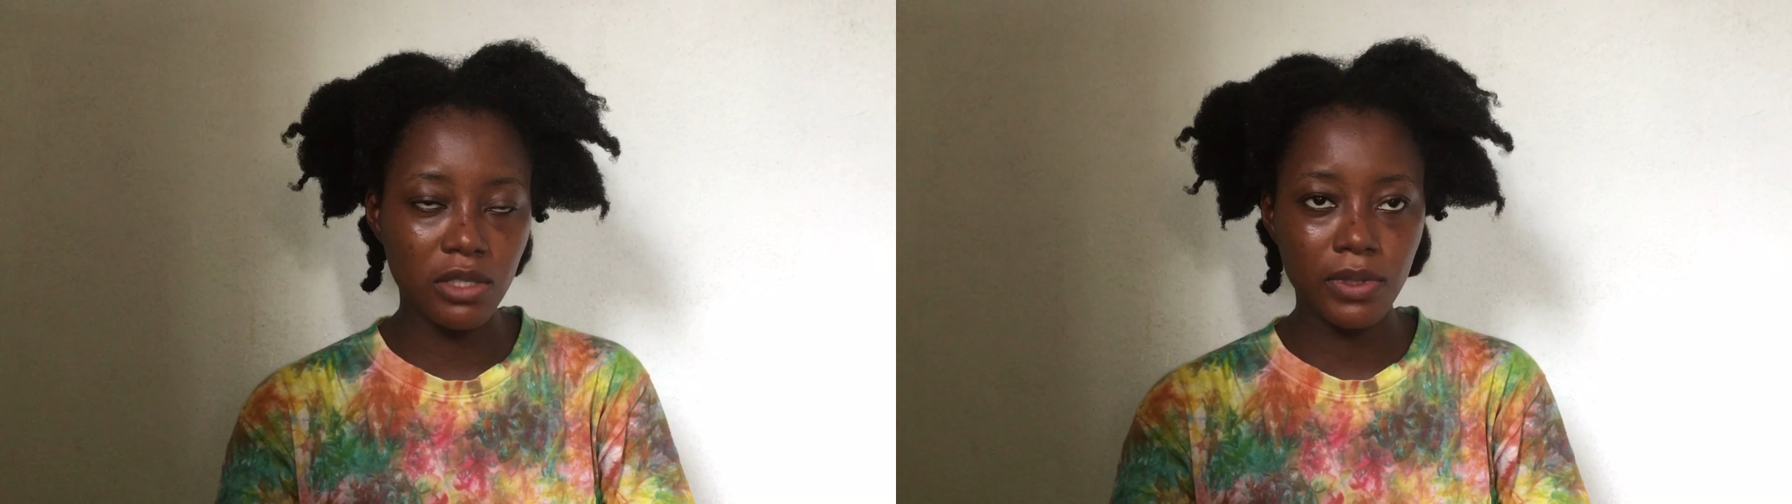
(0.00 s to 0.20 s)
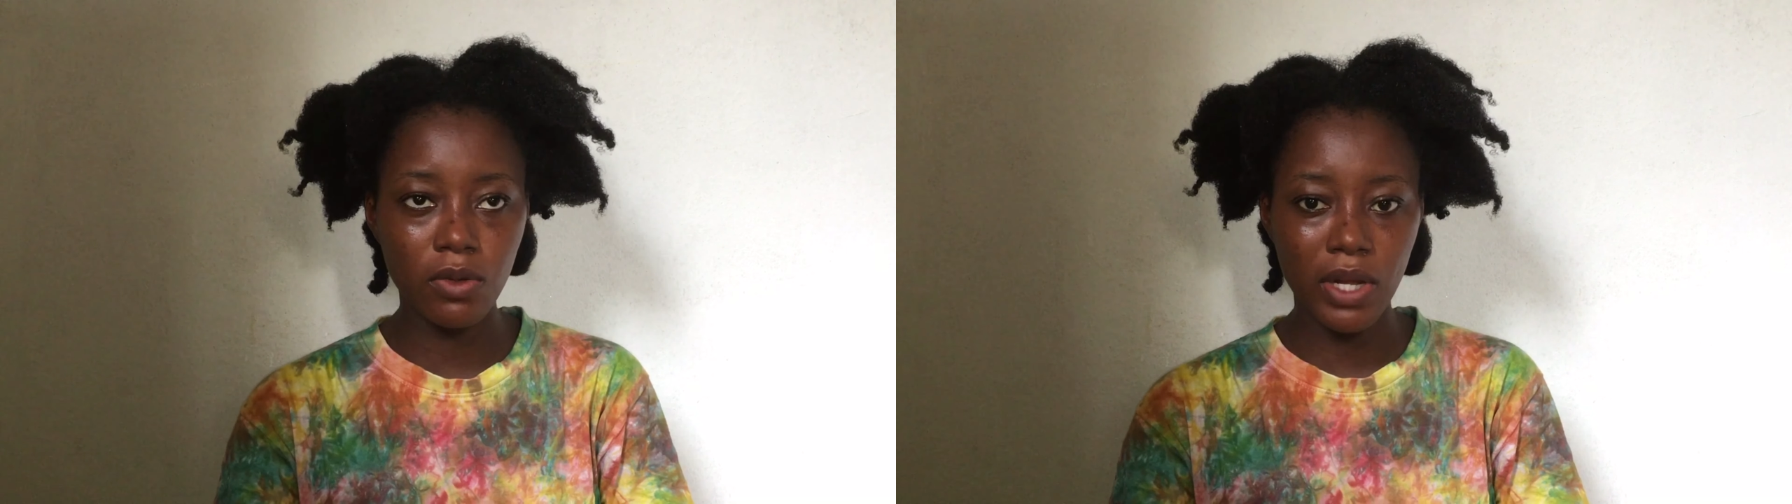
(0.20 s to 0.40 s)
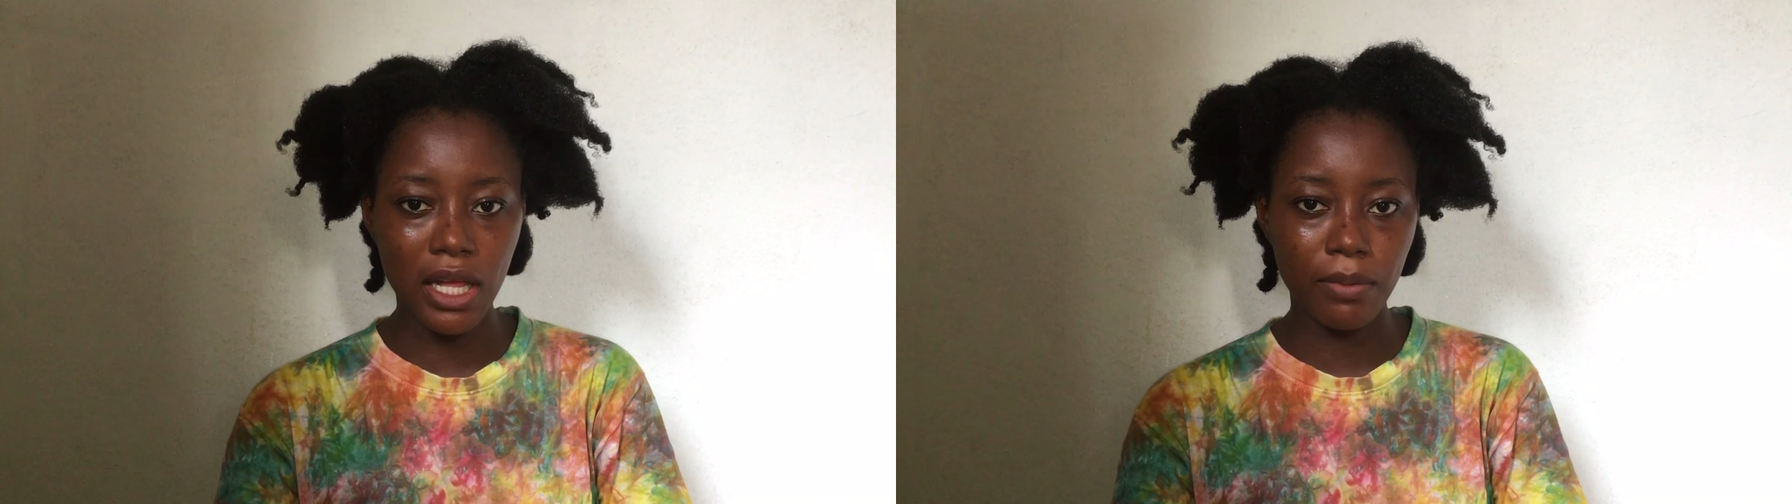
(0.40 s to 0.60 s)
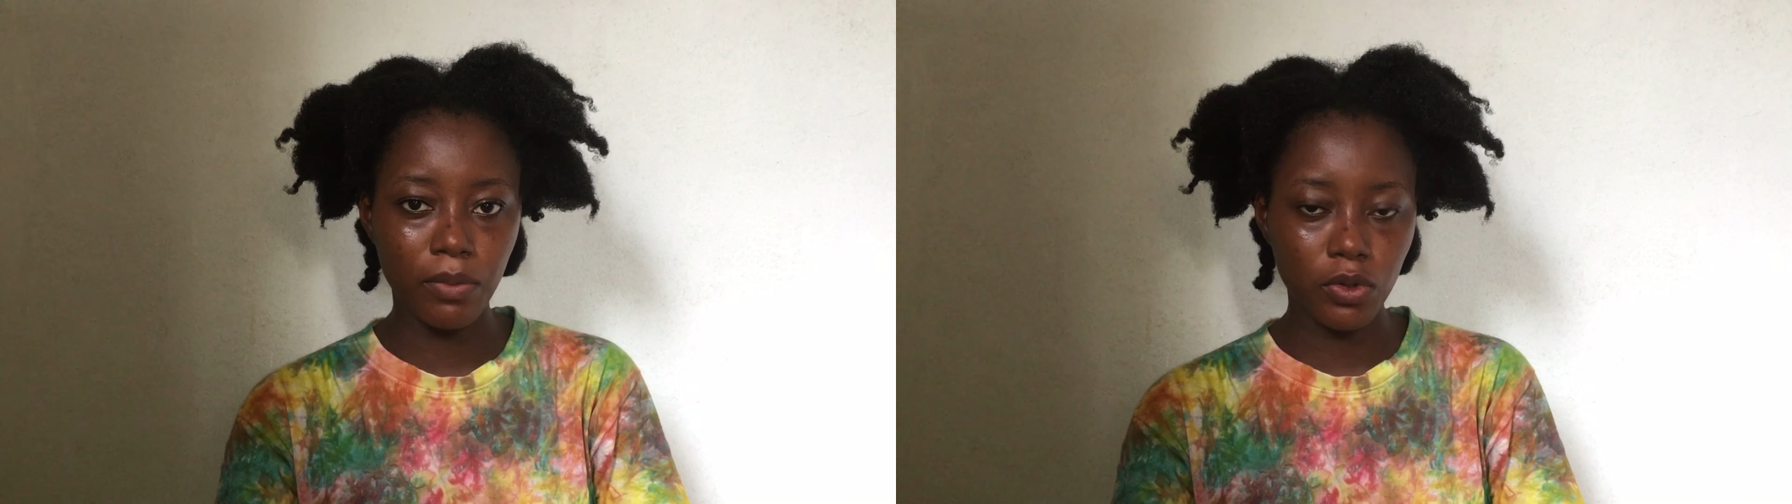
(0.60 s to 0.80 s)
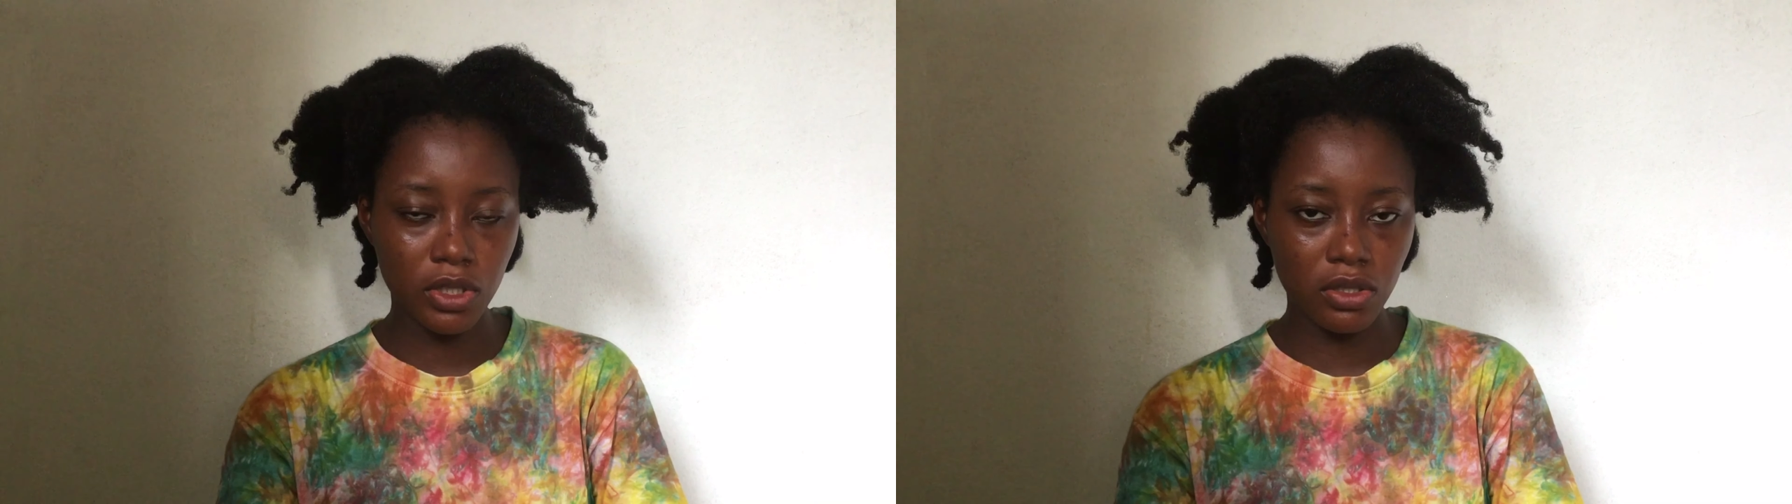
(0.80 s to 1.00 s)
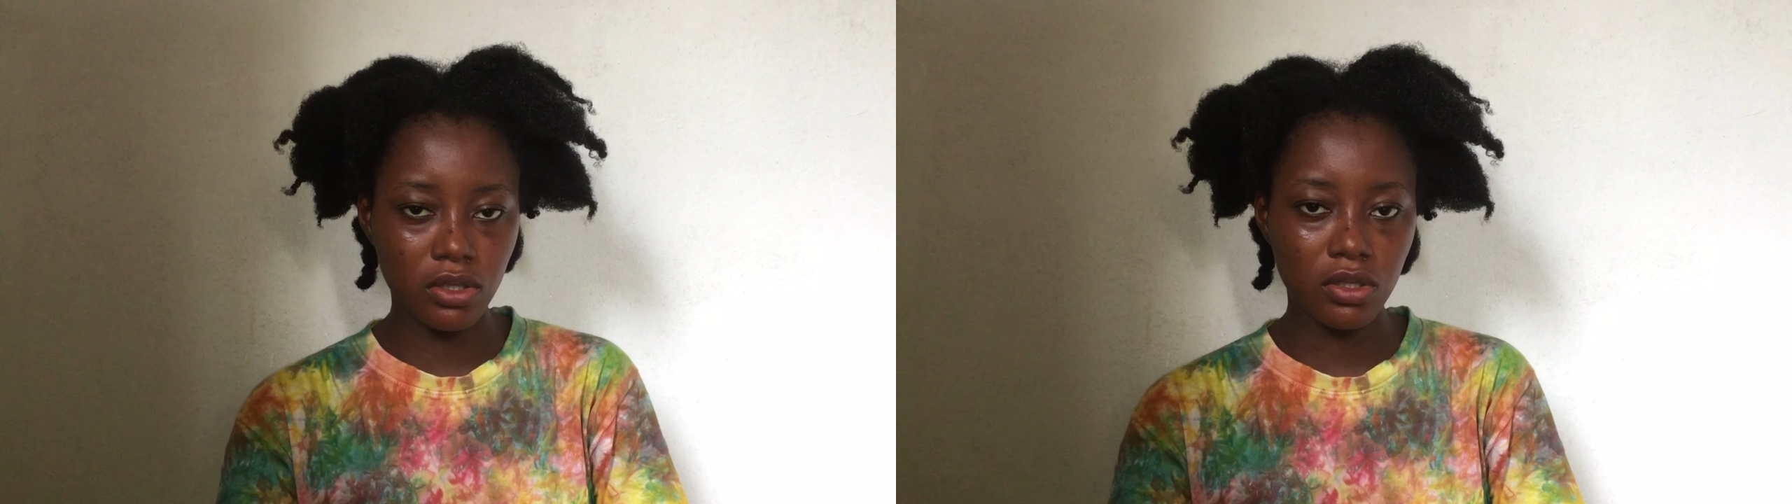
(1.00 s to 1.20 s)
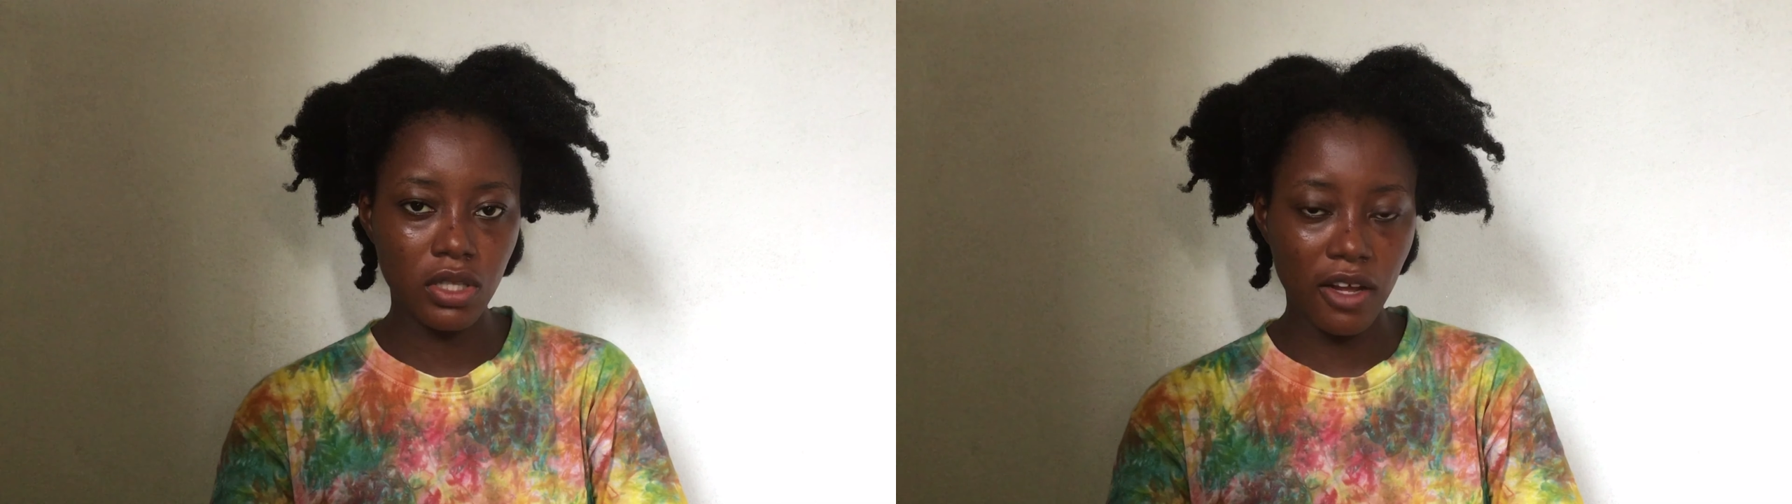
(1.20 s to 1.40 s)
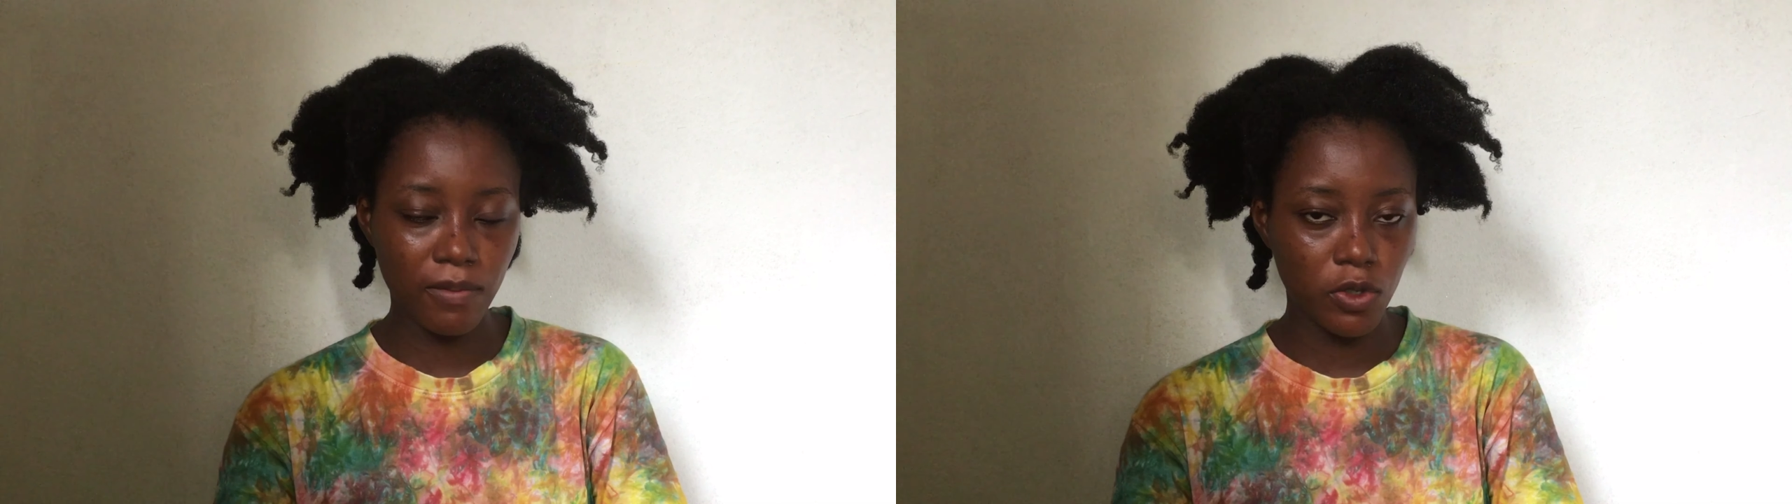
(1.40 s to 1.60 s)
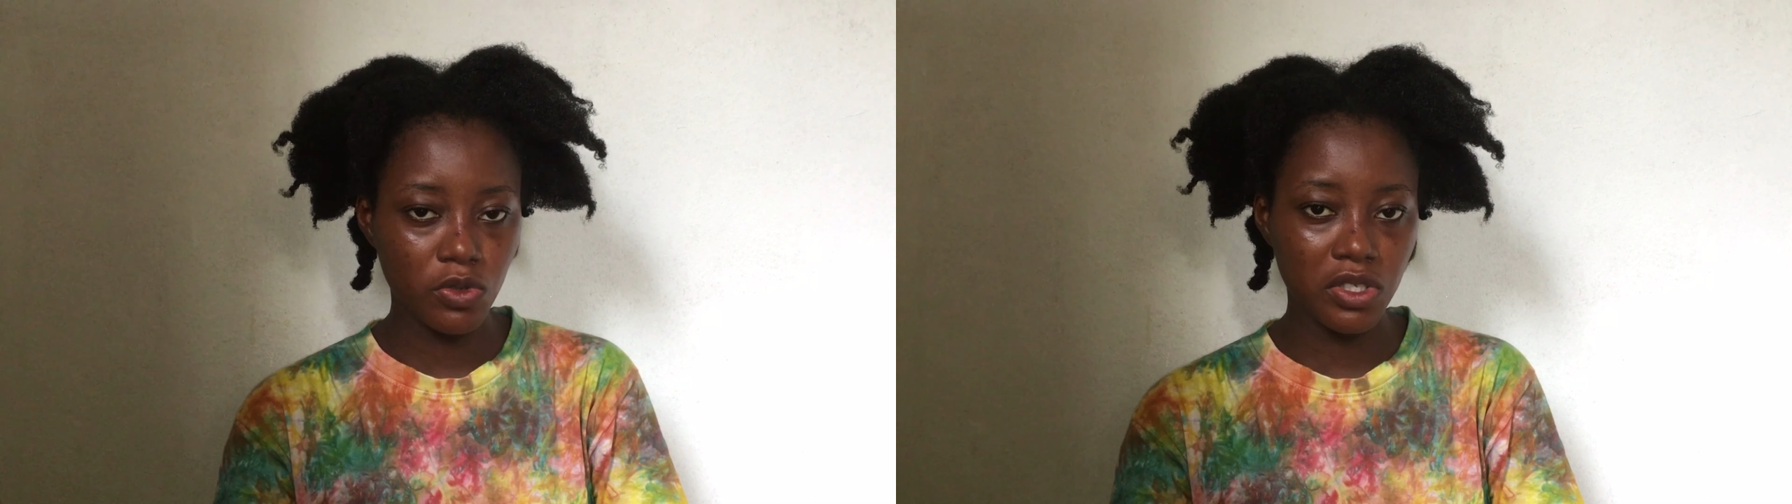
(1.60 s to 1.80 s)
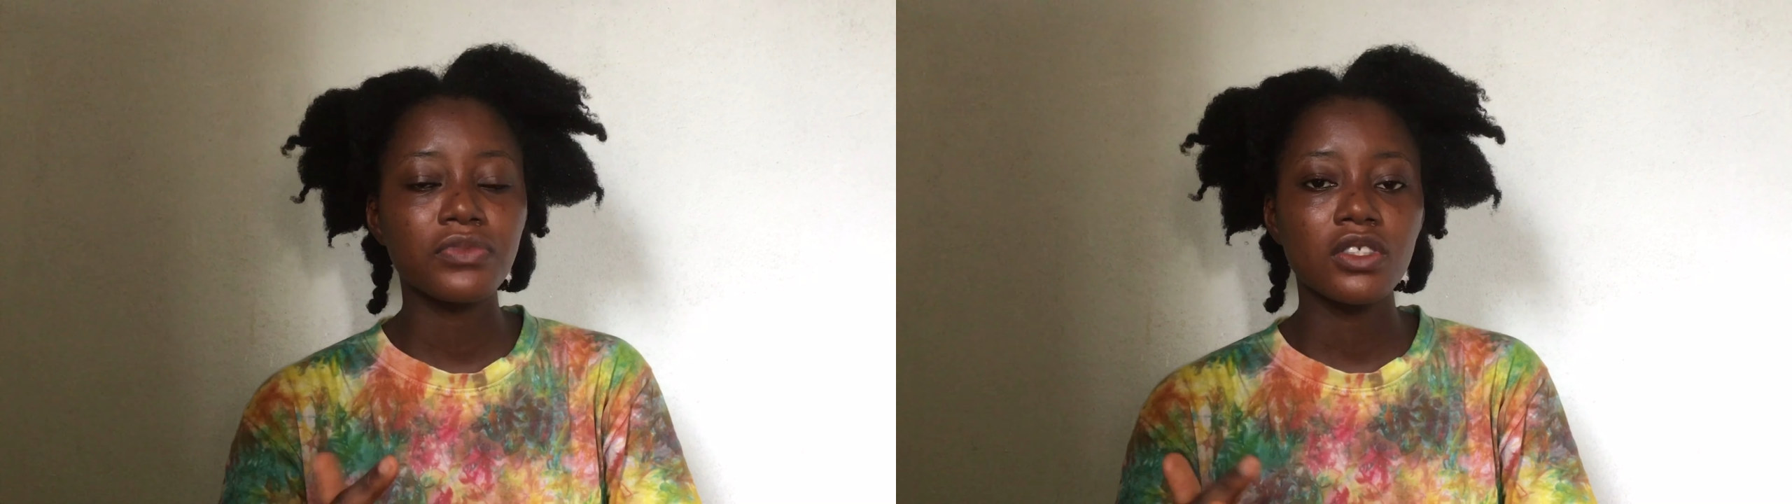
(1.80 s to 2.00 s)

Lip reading: been a while I bought it, that I've been using it.